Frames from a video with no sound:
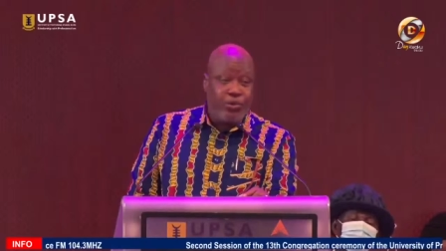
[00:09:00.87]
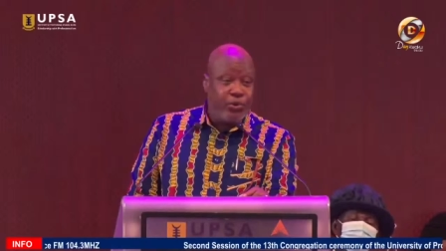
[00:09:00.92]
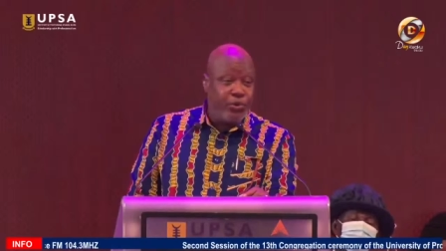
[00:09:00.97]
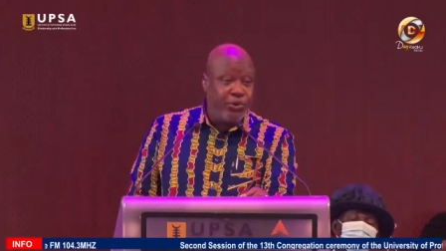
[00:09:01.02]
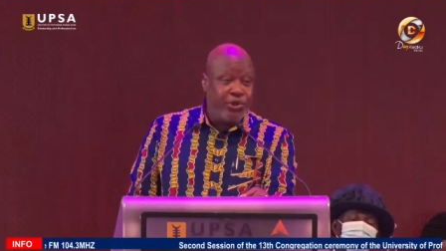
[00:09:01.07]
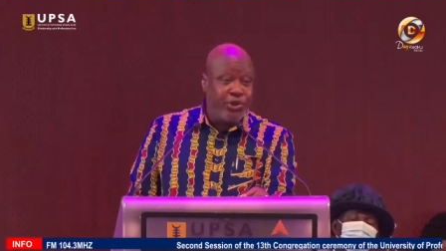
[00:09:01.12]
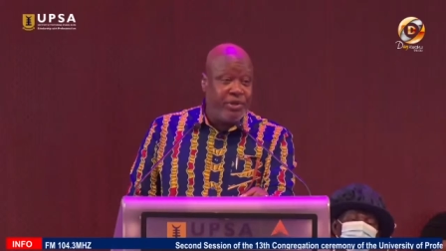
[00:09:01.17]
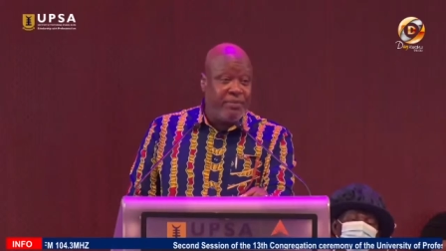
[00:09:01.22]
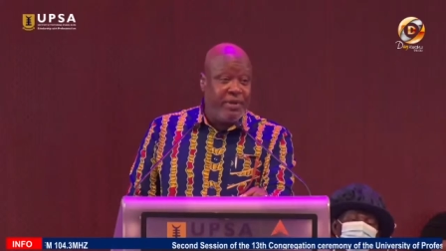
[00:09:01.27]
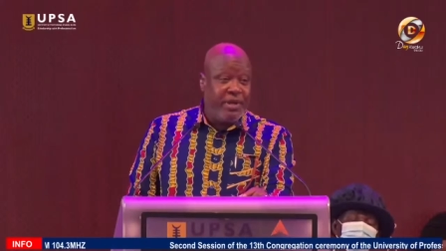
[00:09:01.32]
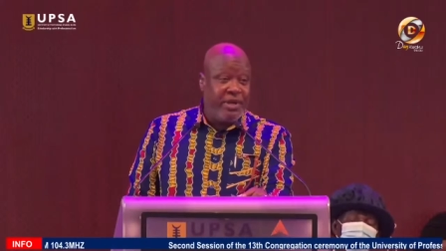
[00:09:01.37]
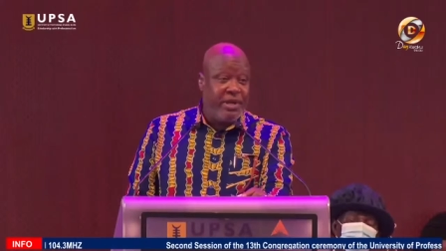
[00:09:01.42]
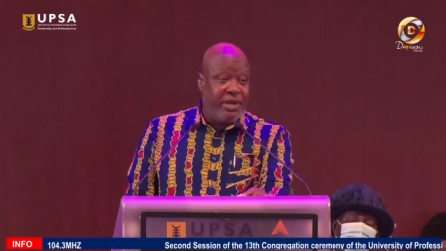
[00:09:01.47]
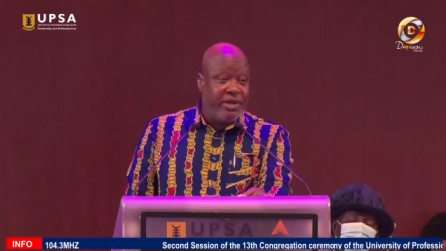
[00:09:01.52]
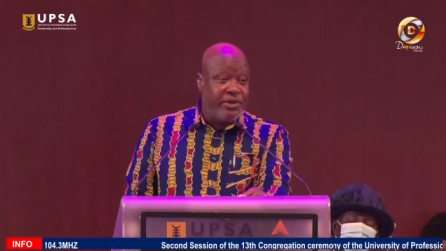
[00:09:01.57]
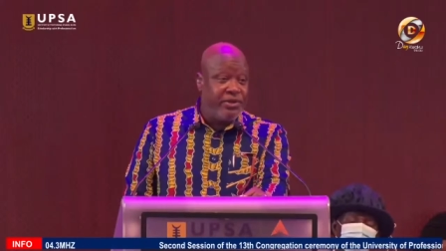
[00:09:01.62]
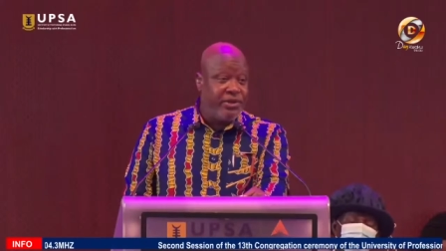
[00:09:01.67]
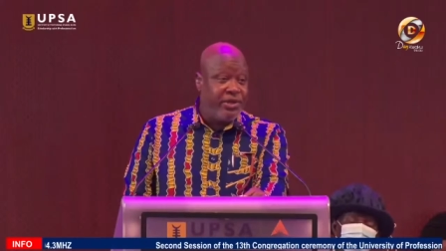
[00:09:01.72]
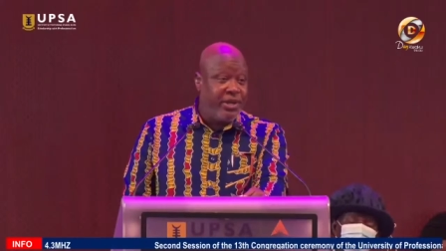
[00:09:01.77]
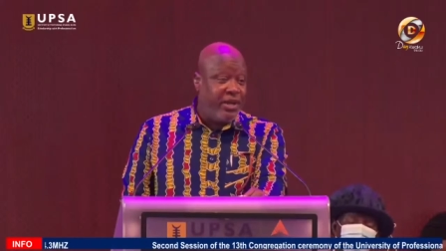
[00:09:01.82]
or social
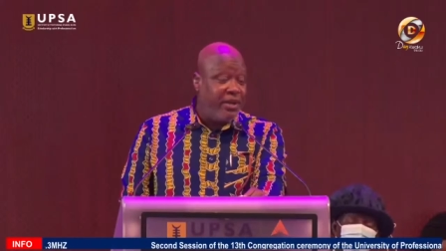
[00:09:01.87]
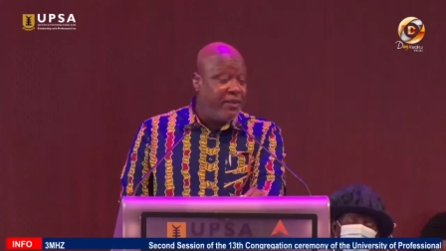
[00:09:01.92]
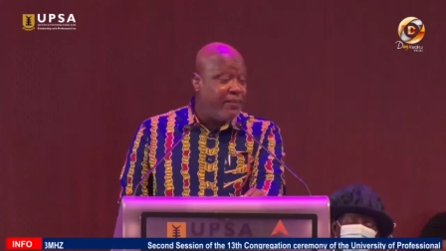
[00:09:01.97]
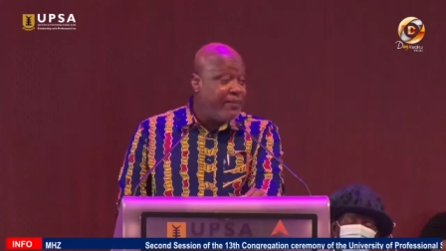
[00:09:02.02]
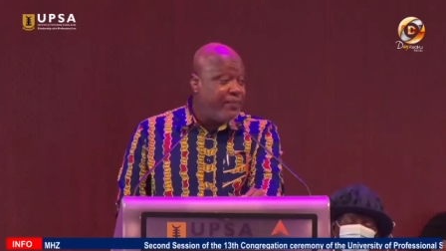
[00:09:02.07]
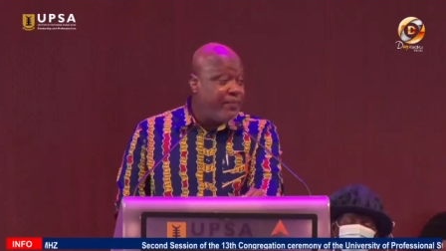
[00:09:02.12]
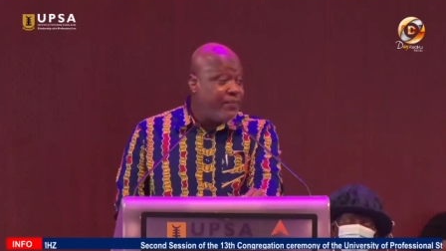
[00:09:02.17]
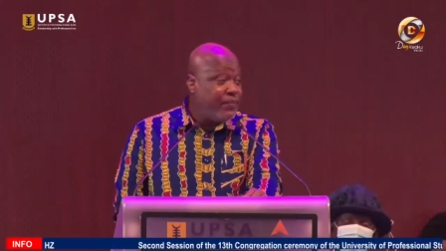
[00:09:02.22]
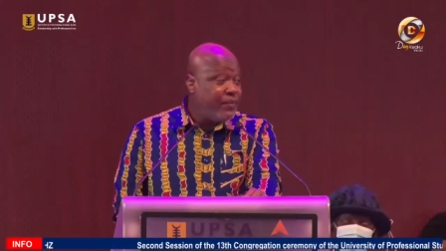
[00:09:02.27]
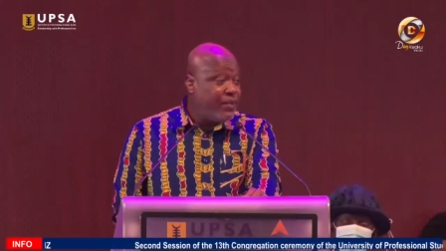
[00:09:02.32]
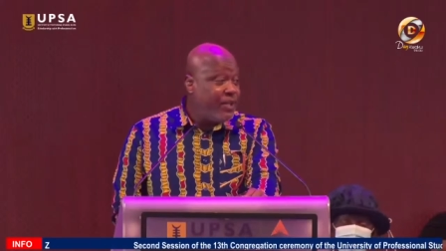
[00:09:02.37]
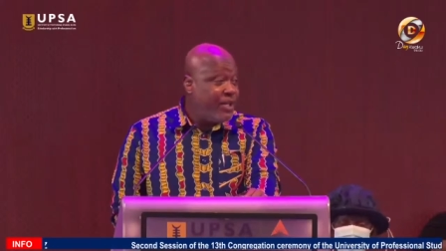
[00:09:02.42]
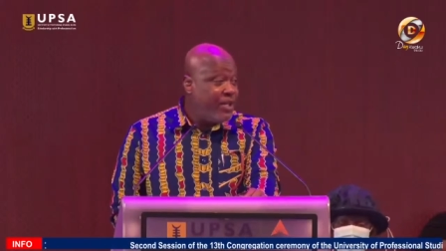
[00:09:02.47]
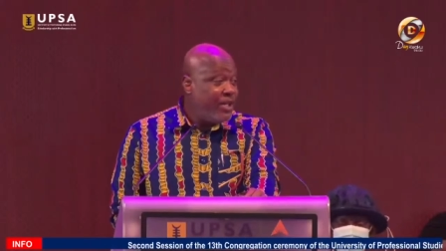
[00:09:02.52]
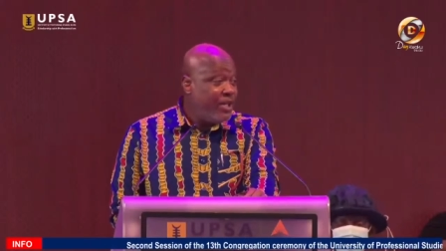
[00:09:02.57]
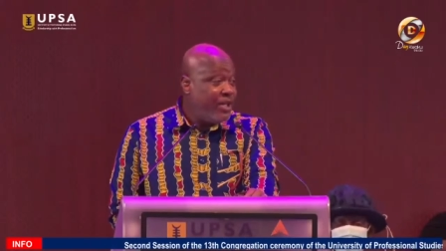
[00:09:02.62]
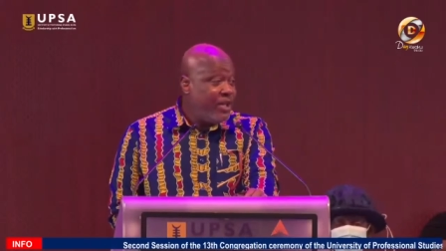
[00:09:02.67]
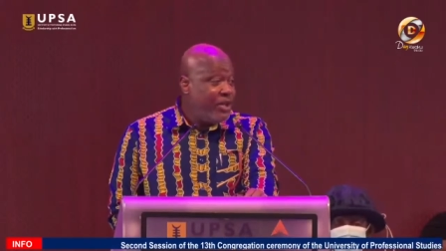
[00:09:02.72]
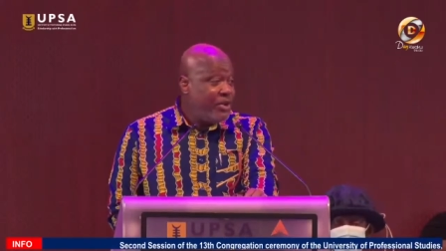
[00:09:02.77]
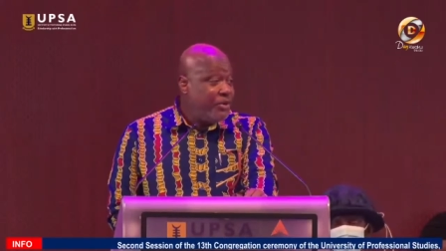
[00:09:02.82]
media today.
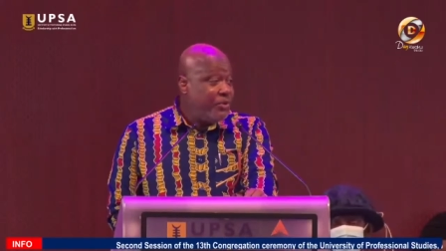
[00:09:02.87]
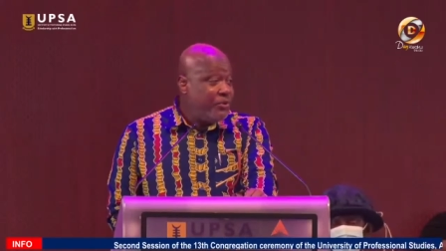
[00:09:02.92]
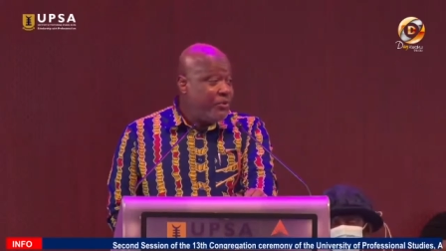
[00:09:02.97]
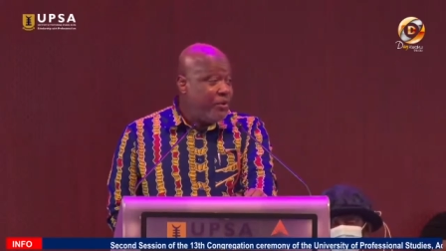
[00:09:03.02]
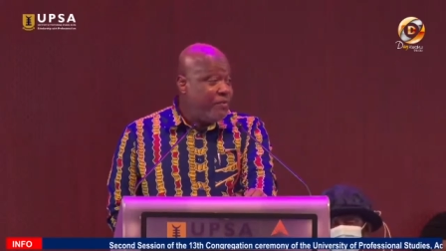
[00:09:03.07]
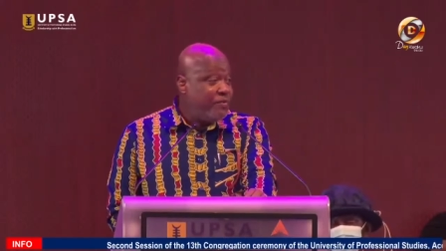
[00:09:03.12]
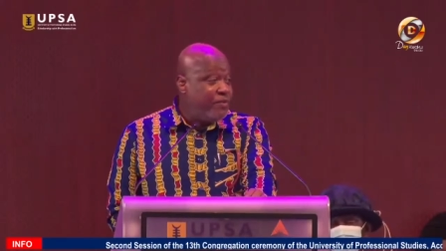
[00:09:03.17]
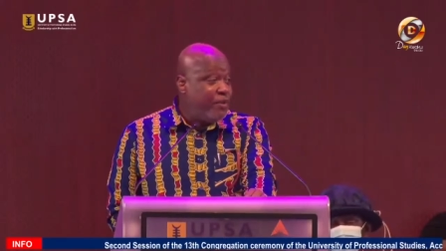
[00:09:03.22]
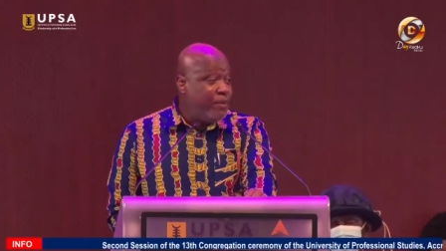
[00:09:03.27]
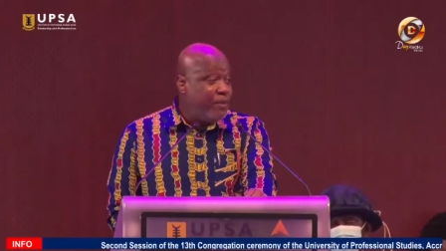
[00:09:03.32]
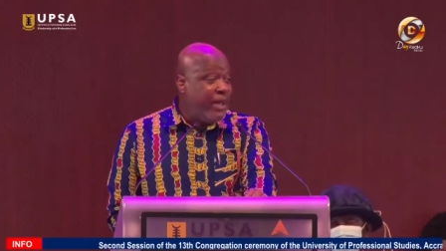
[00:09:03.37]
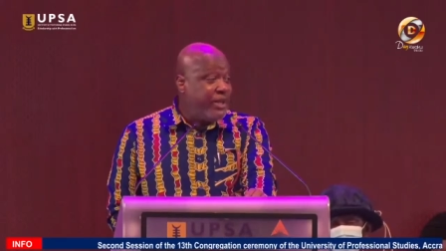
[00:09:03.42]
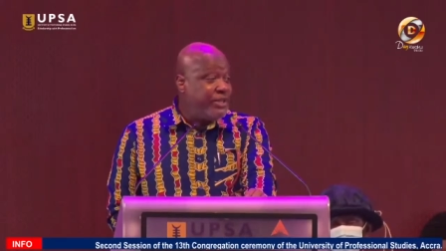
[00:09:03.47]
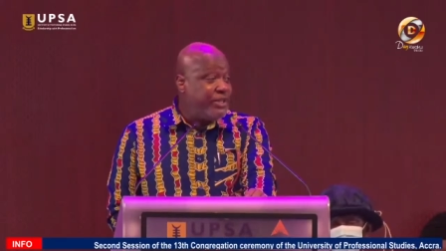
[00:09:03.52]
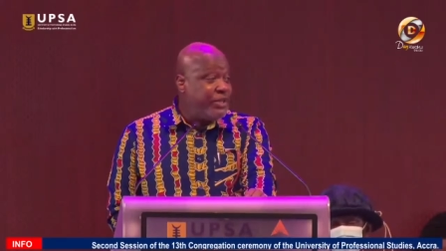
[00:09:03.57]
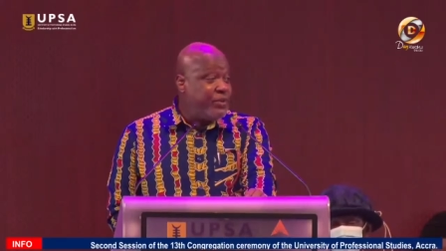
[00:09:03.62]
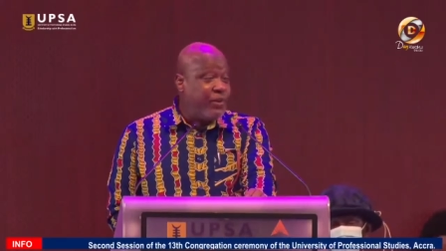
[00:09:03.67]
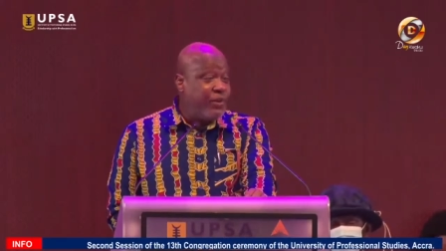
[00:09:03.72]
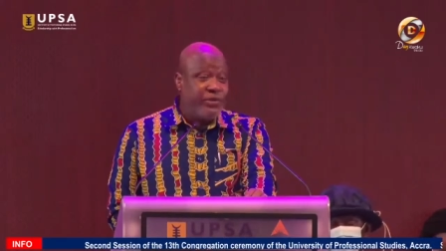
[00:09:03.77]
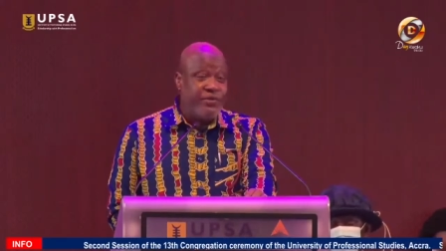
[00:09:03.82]
So
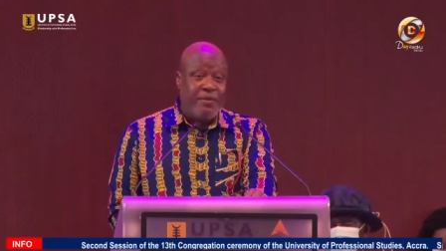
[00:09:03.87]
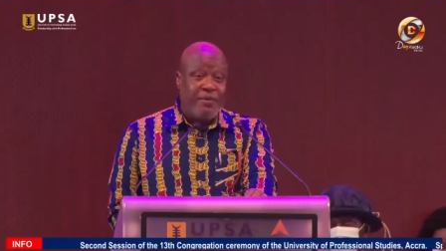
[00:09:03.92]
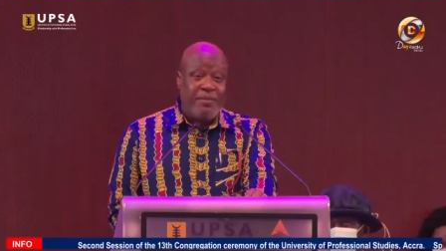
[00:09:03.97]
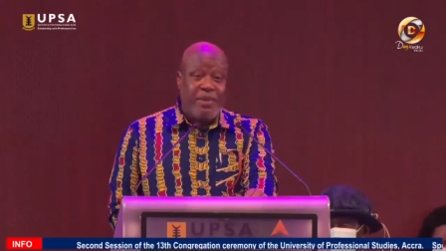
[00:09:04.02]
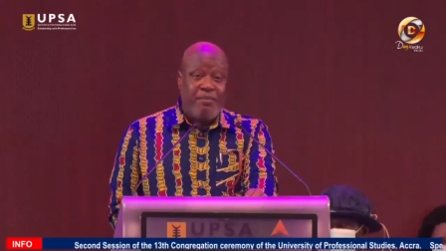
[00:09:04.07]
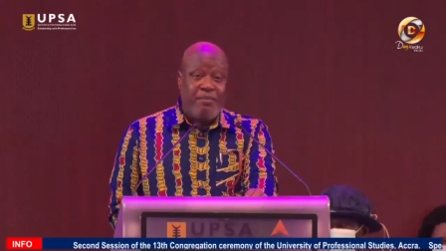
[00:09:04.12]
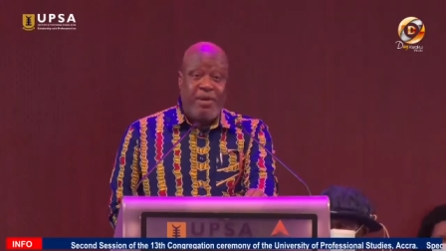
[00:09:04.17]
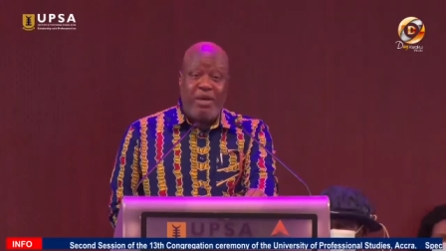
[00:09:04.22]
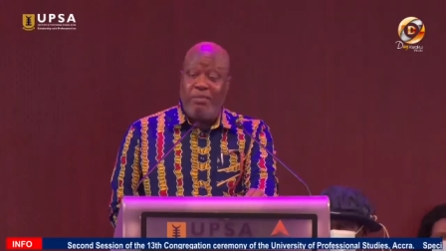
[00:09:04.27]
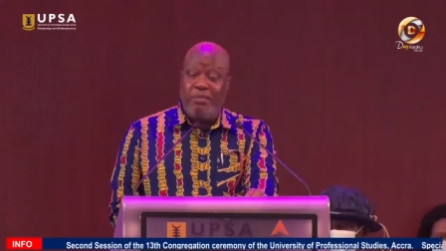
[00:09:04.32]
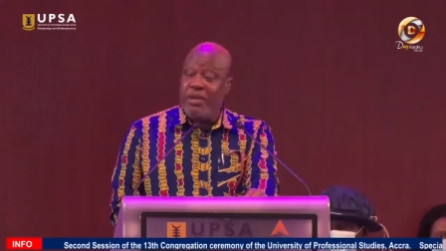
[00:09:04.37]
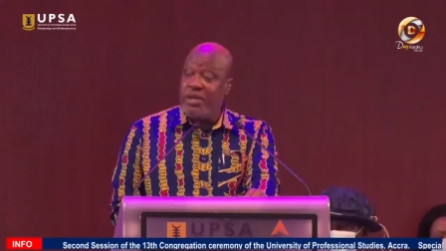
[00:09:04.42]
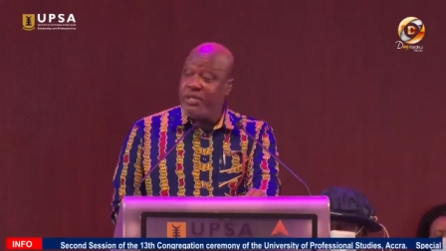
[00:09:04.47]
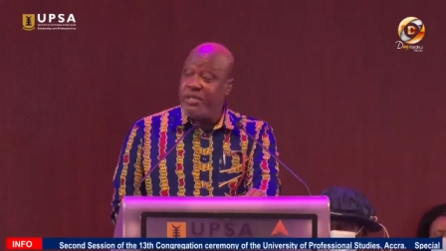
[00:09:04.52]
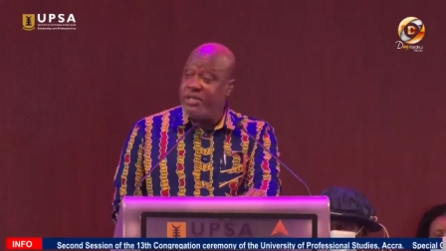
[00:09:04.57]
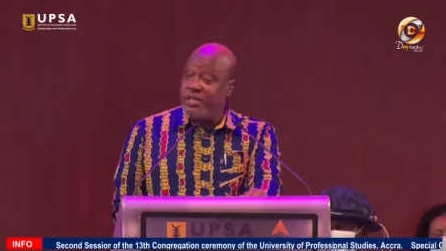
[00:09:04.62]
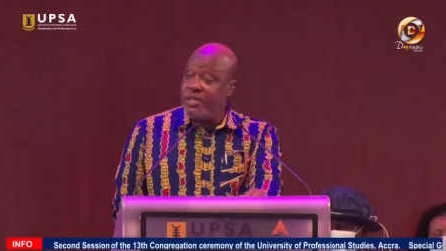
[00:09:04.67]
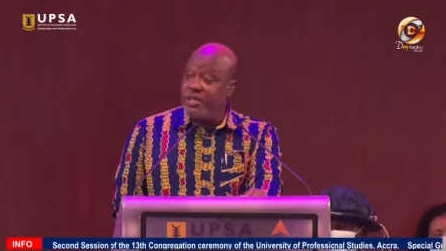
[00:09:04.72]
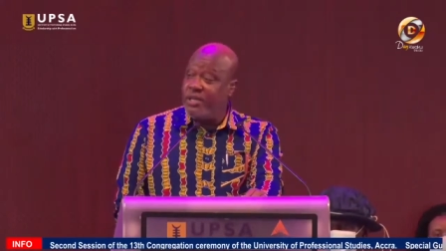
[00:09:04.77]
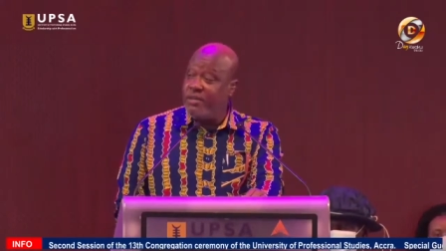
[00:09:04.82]
information was from the
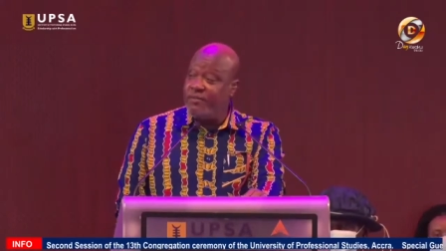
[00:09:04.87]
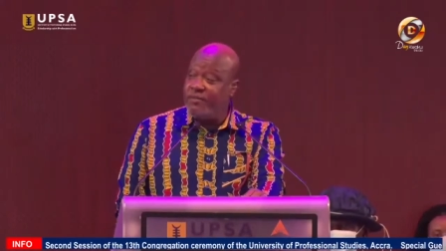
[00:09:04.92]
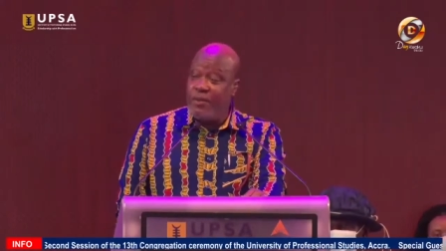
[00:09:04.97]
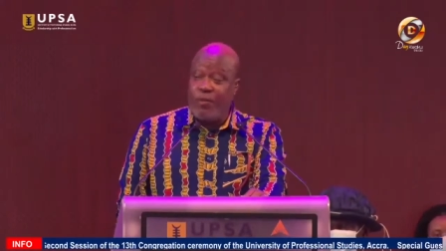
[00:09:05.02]
BBC,